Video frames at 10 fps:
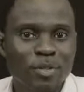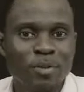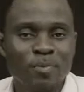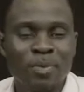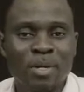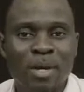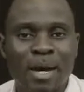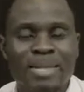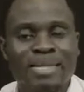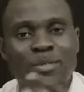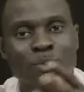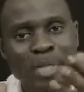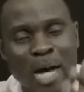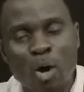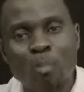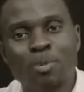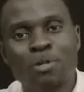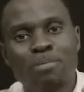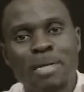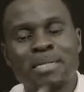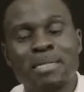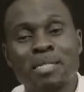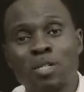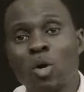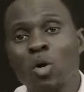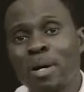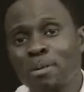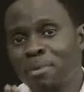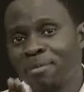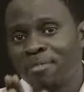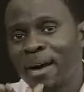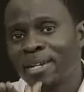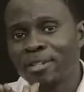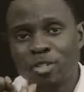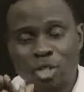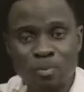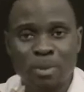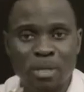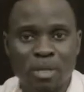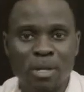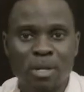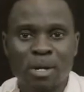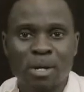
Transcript: you, and it will help you basically go and be invited to speak